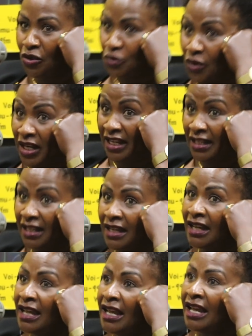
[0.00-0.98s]
Odwole.
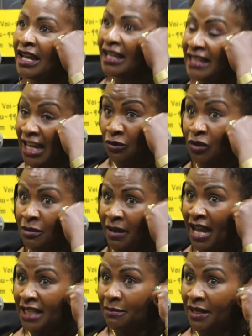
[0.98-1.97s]
Mm-hmm. That was
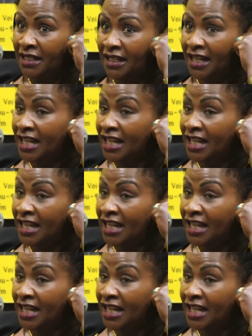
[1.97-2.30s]
my husband yes.